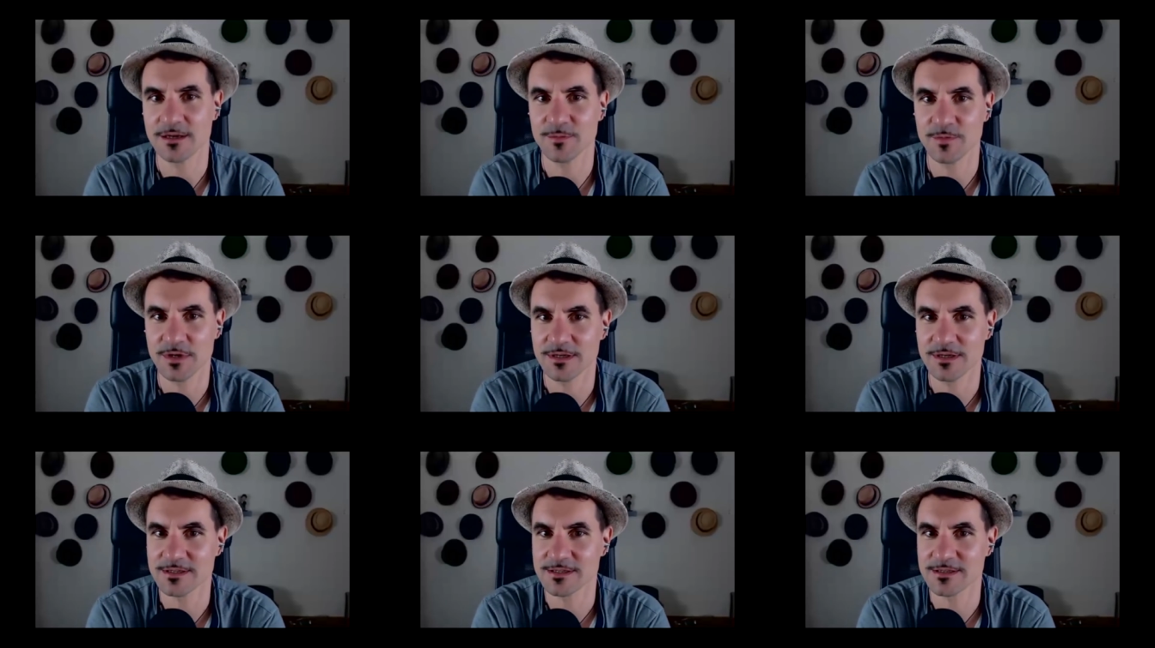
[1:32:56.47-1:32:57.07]

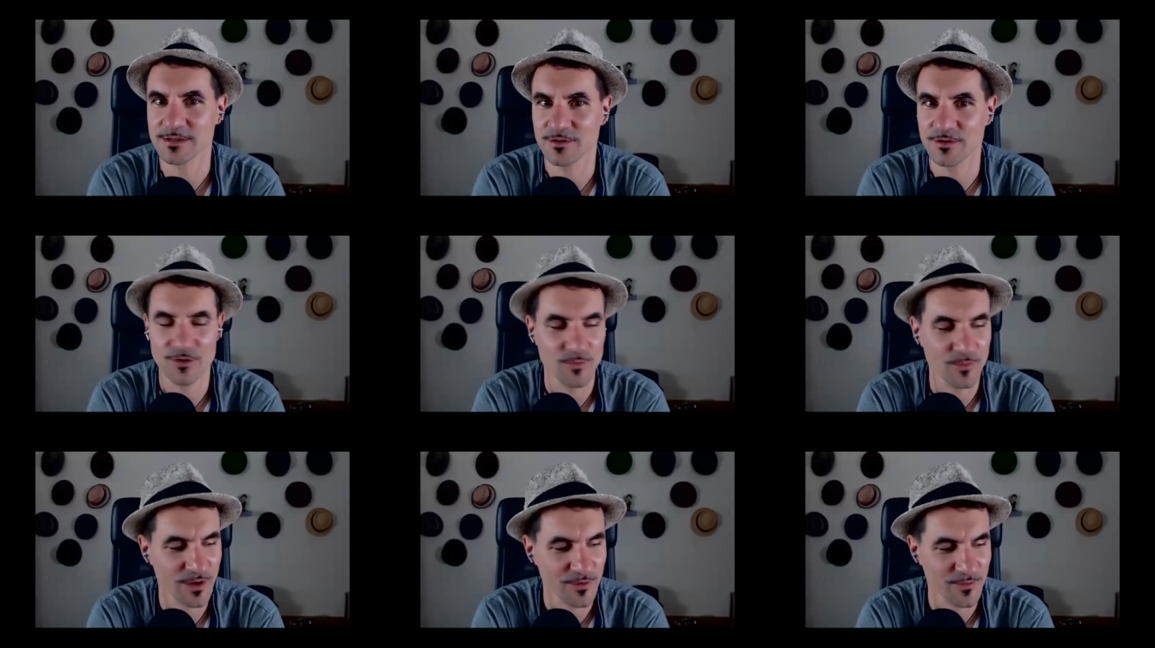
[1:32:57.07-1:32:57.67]
Because you're
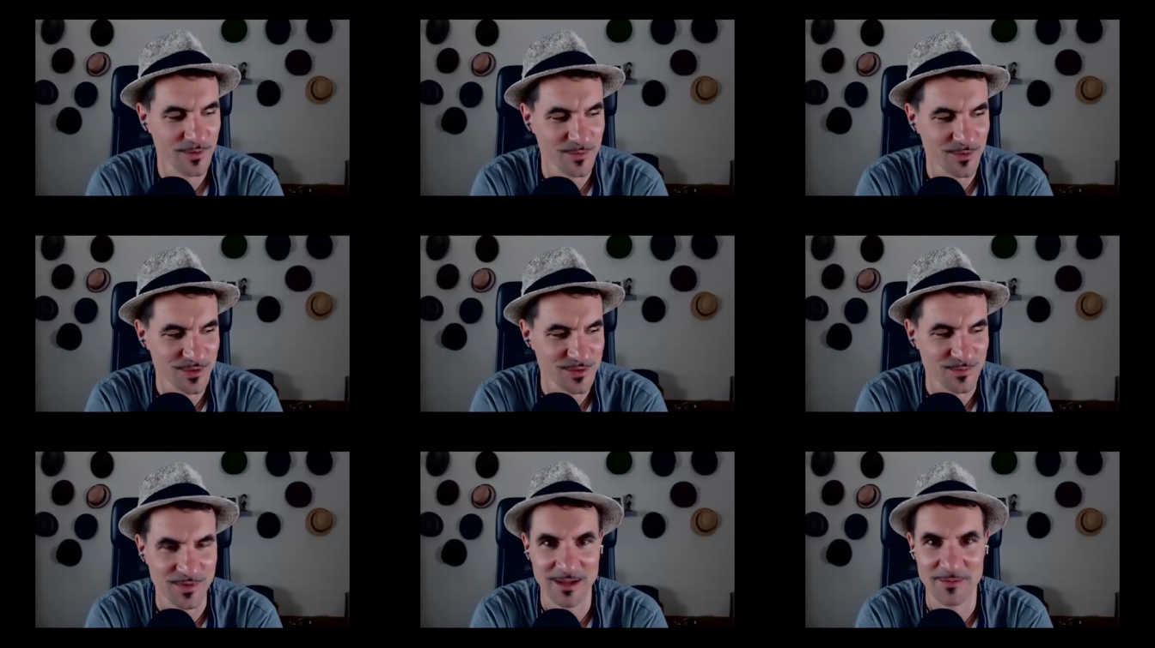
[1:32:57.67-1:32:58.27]
one of the most
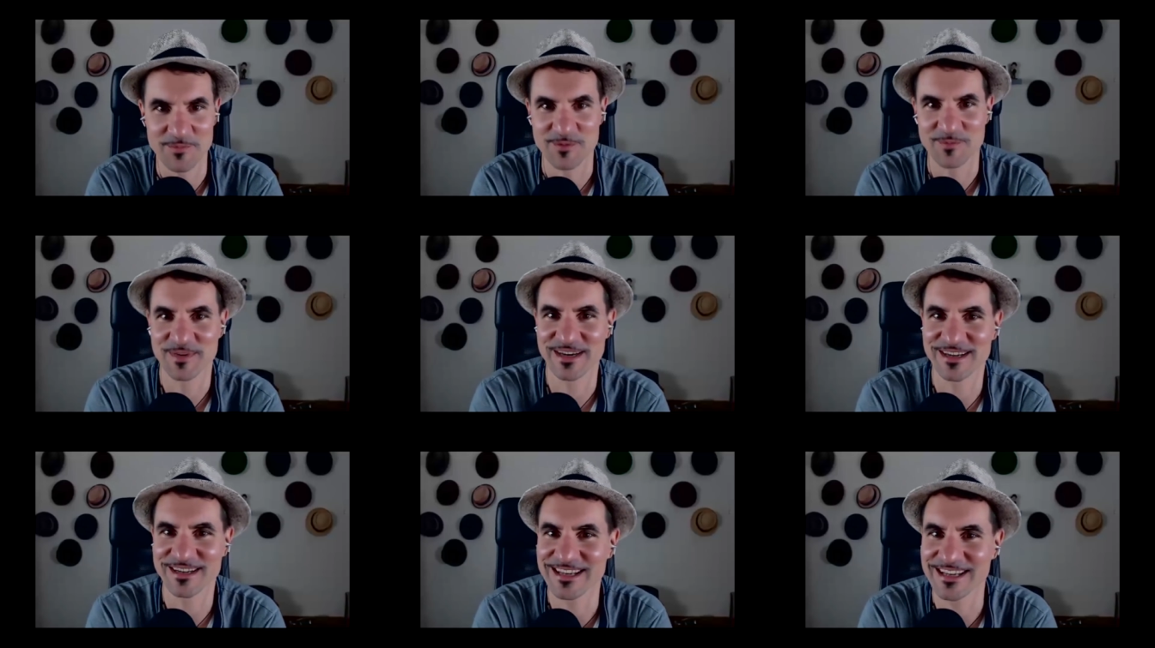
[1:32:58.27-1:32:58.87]

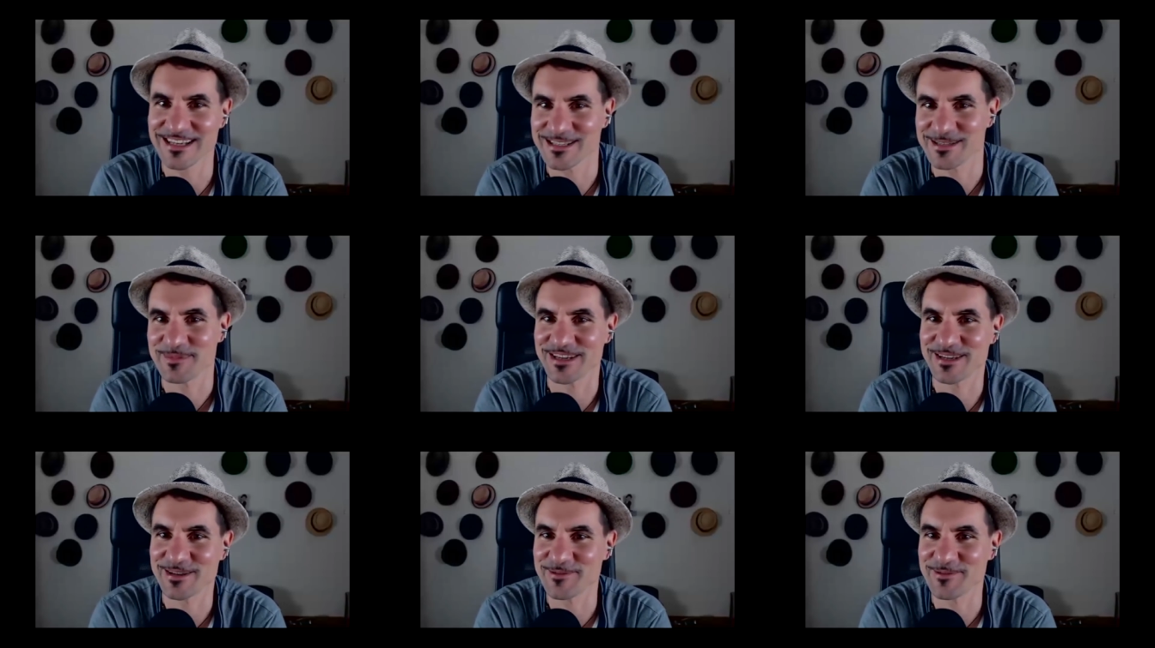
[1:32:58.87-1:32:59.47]
well-prepared guests, man.
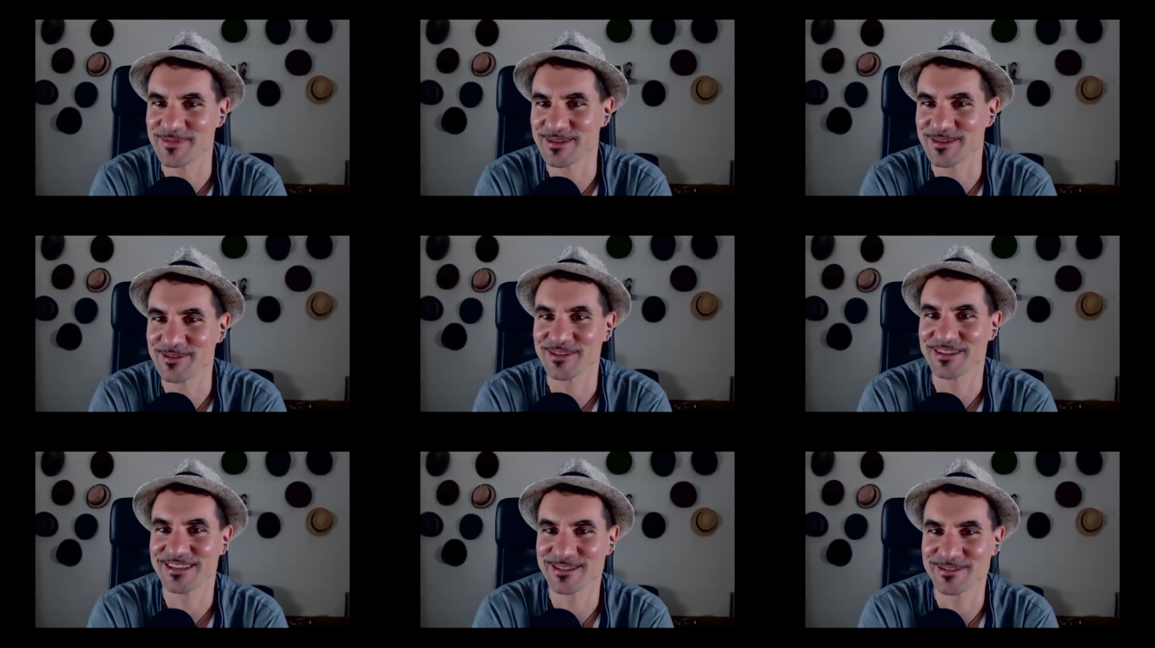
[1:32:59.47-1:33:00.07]
You've been
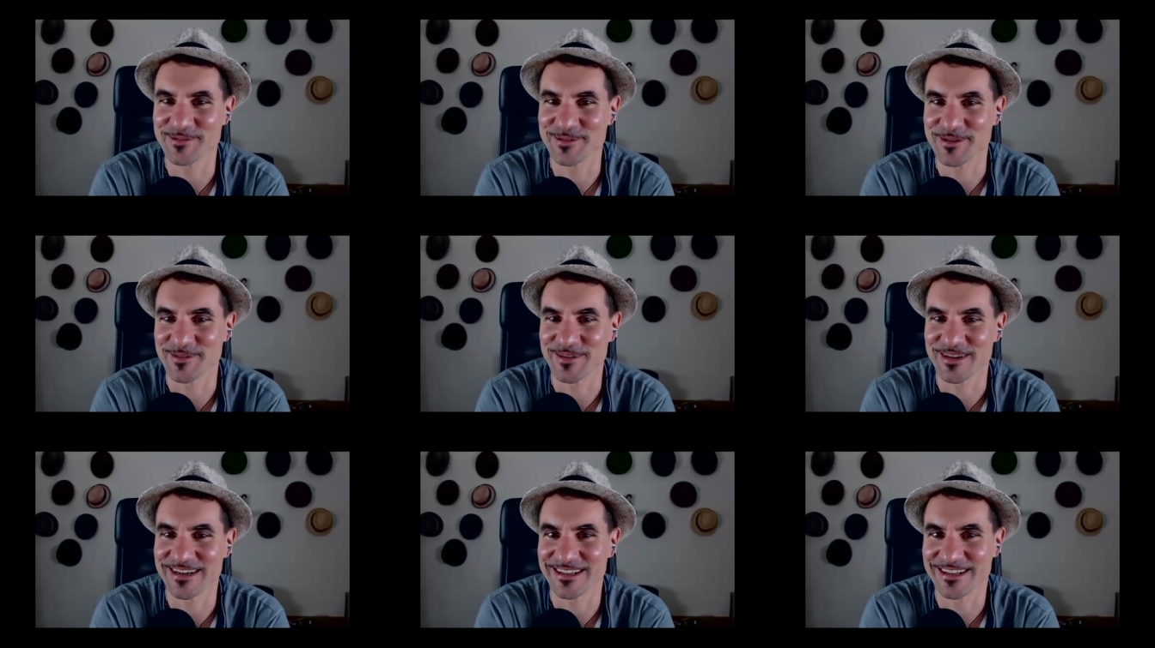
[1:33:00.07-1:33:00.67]
doing this for a
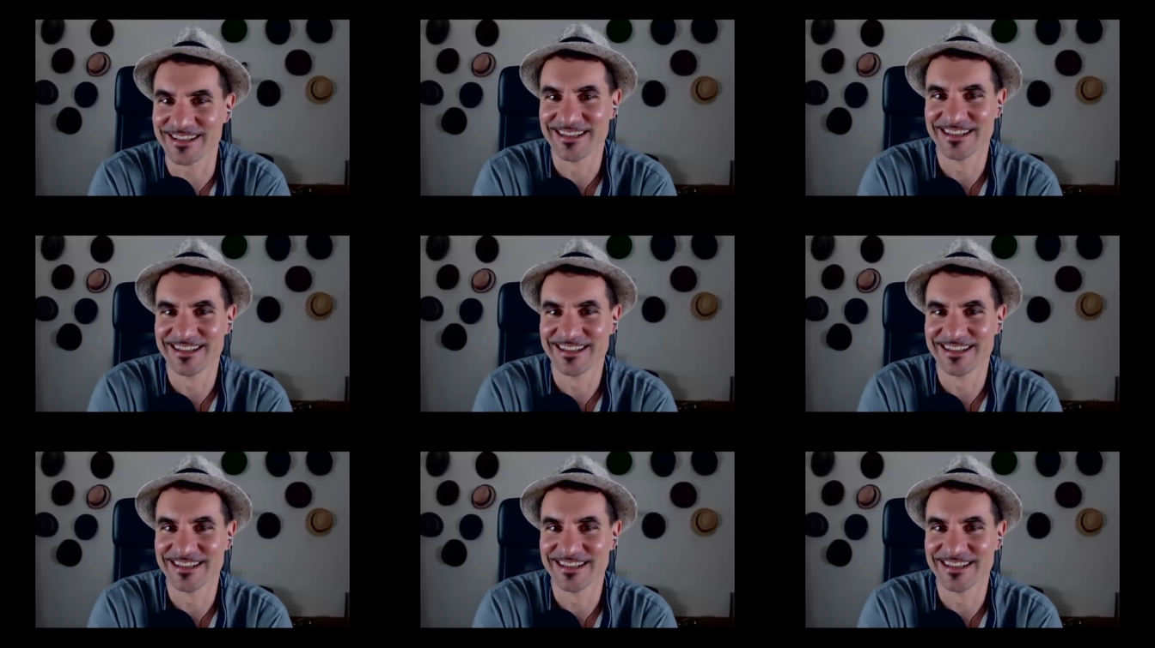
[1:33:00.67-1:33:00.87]
while.